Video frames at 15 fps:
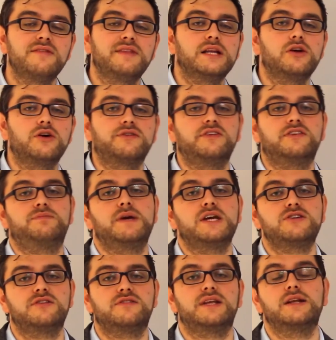they look
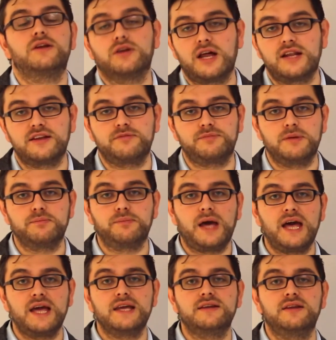suspicious, they look like they've been
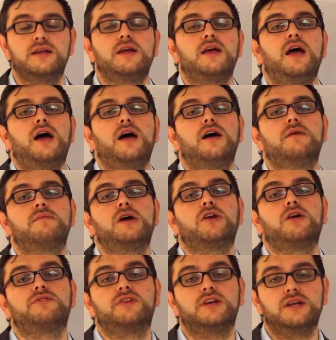paid, and
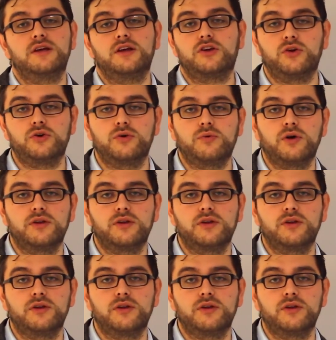obviously Google